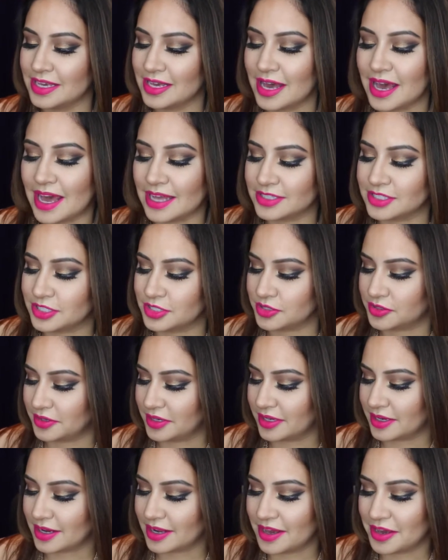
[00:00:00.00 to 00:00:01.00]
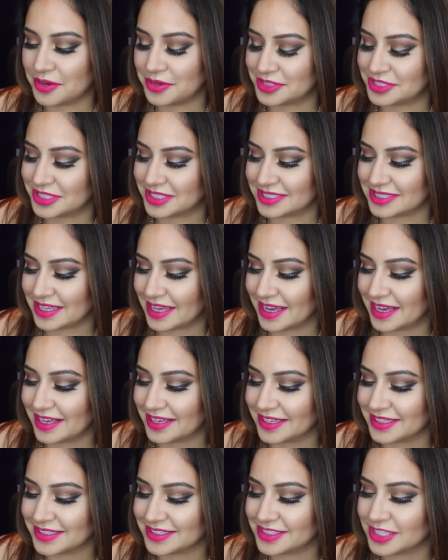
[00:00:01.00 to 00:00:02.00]
Had to do it. I was just like
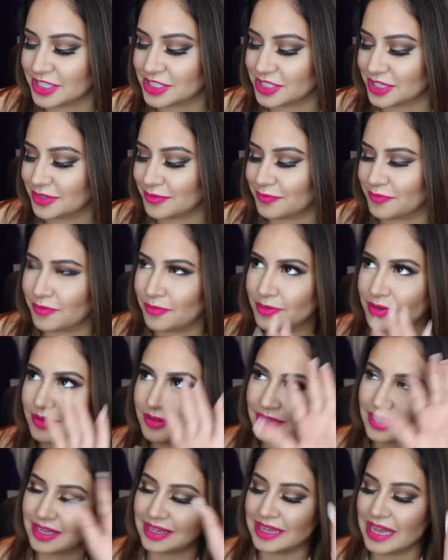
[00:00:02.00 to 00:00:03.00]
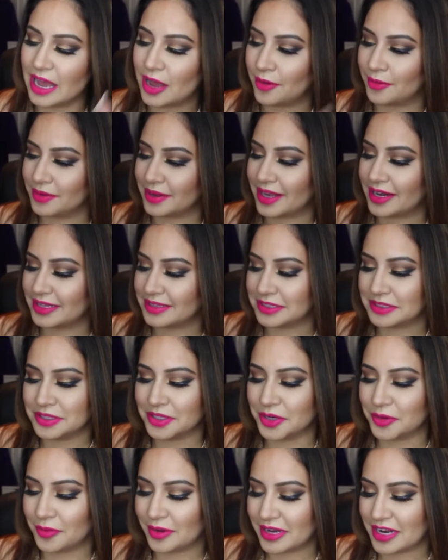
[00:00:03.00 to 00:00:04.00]
such a clown getting the
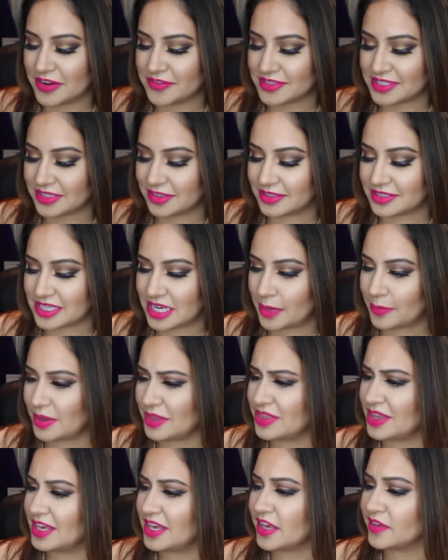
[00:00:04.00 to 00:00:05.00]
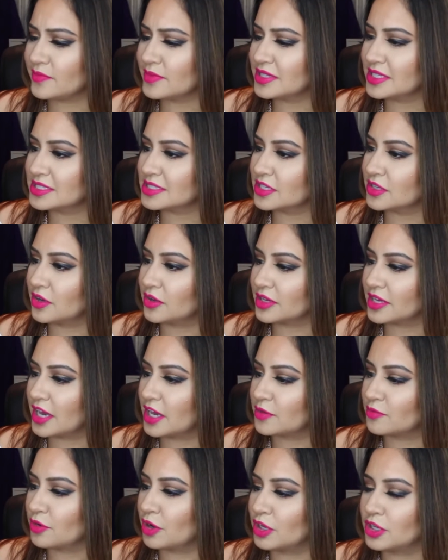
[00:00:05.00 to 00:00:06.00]
little one every single time. And they gave me this little
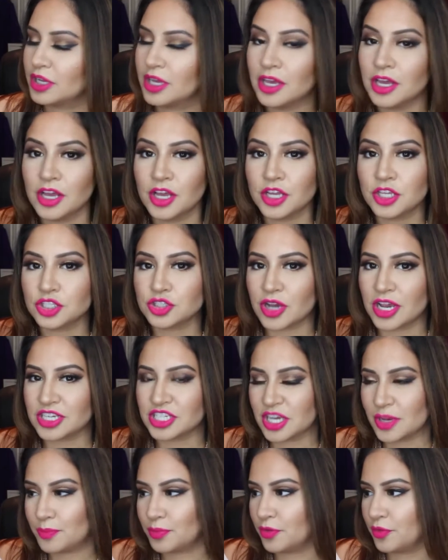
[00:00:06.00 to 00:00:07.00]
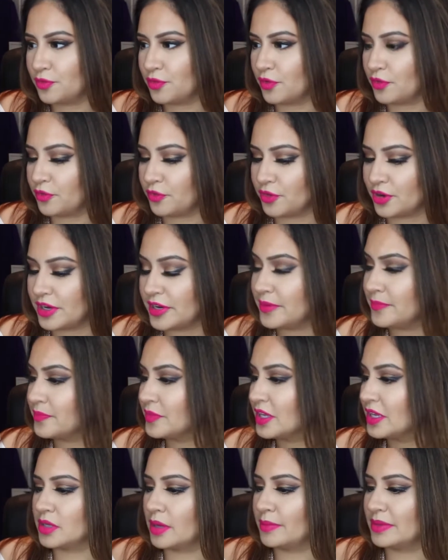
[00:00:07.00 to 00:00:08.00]
Kenra dry shampoo for free.
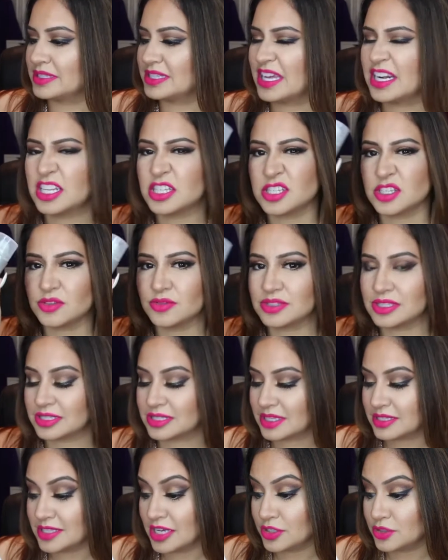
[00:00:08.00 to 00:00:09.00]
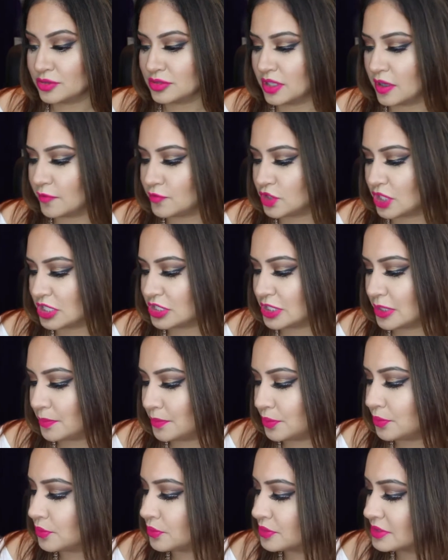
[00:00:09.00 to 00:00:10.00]
So I'm excited to use this because I do love dry
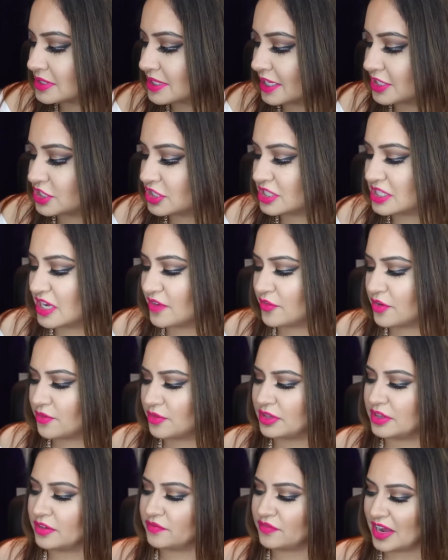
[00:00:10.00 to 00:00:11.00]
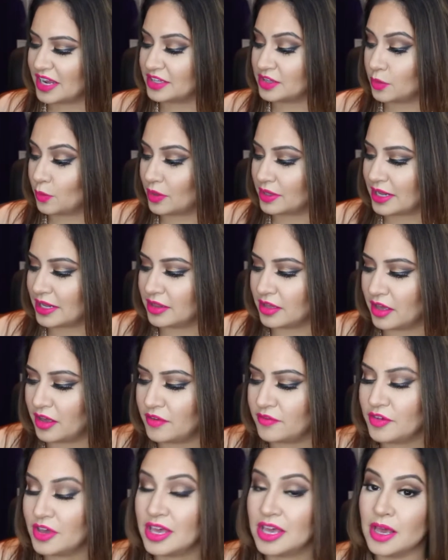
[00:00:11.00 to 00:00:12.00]
shampoos. I just never really find the one I
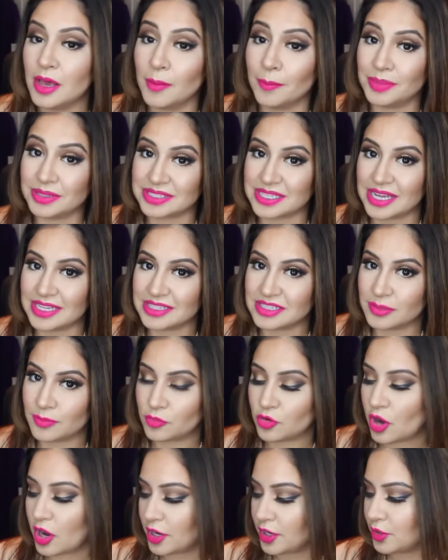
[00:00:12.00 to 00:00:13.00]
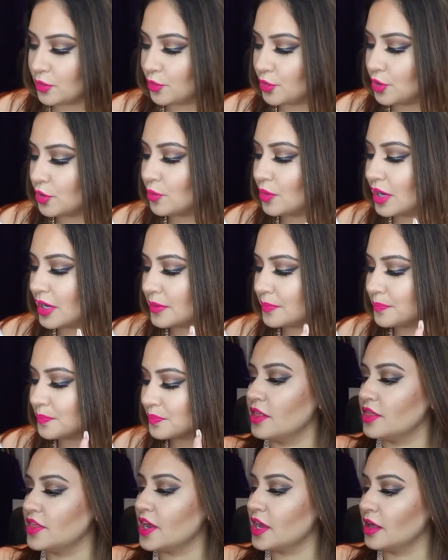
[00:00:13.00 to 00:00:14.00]
love besides the Moroccan oil one.
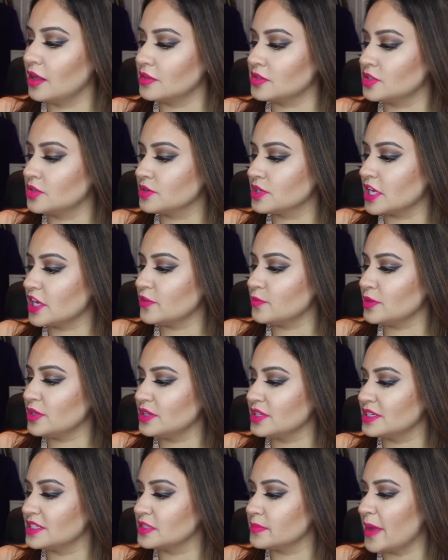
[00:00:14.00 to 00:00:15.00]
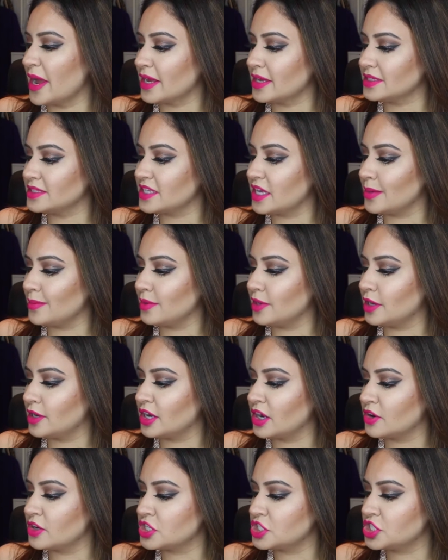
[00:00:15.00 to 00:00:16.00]
They also gave me this Macadamia
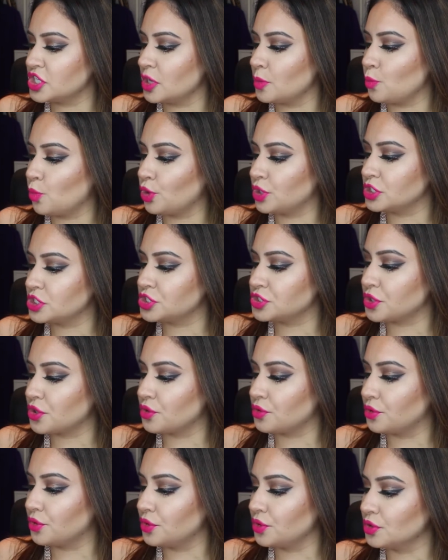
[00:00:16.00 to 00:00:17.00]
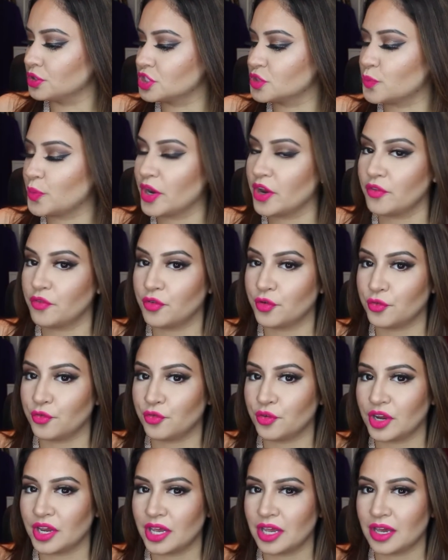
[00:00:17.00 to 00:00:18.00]
Nourishing Moisture Oil Spray for
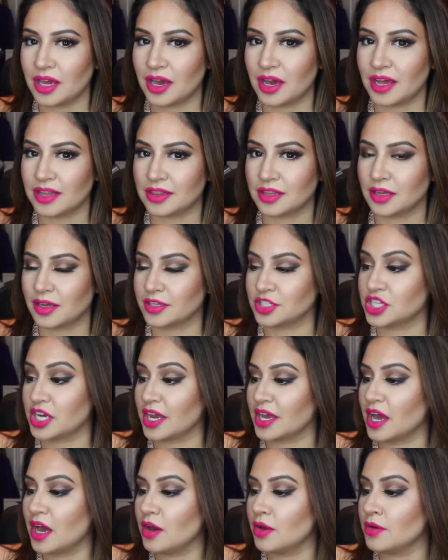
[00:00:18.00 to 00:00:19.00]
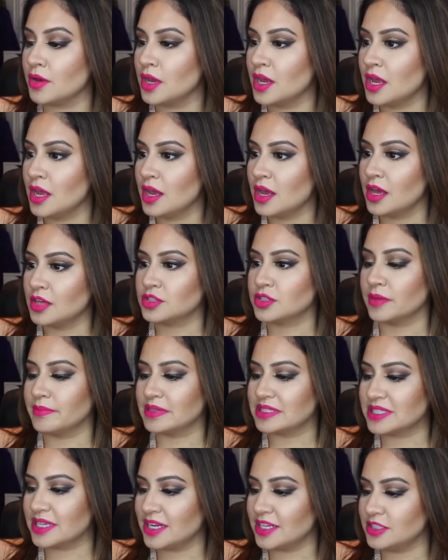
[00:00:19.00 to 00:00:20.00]
free at the checkout. So I'm
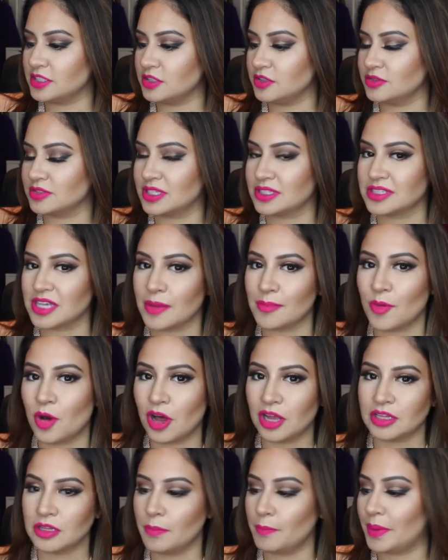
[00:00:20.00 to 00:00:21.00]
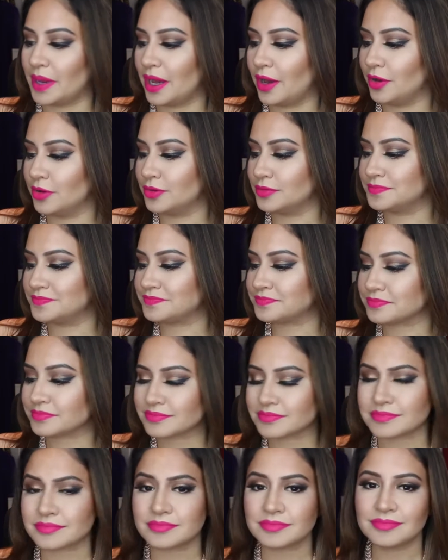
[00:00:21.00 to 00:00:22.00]
excited to use this. I'm all about
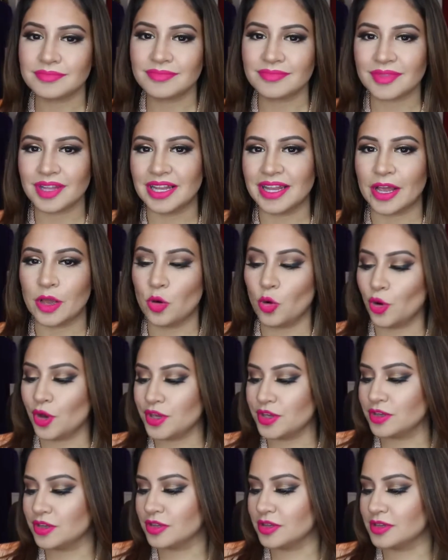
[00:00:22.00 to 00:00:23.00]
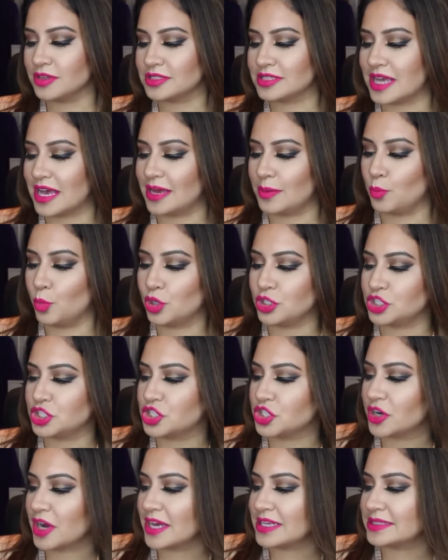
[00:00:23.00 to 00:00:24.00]
like oils and
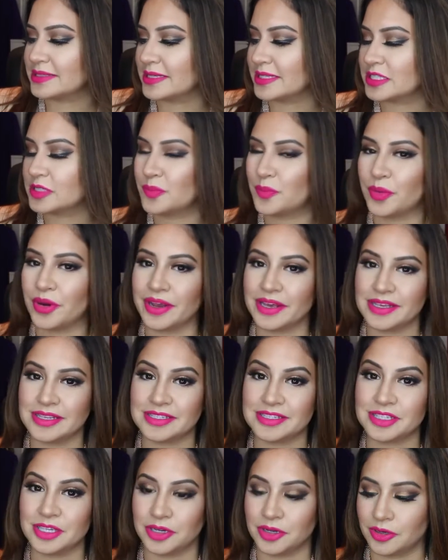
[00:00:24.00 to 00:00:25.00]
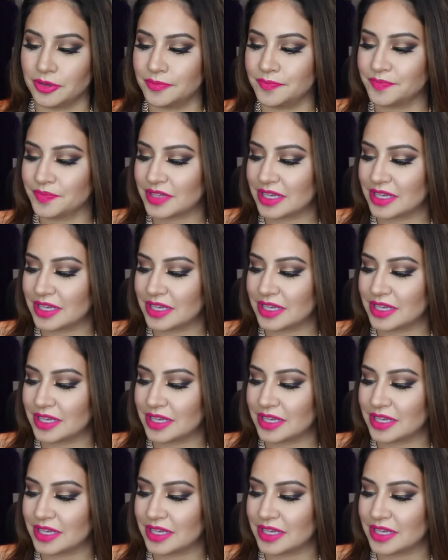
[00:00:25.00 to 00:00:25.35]
moisturizing sprays, so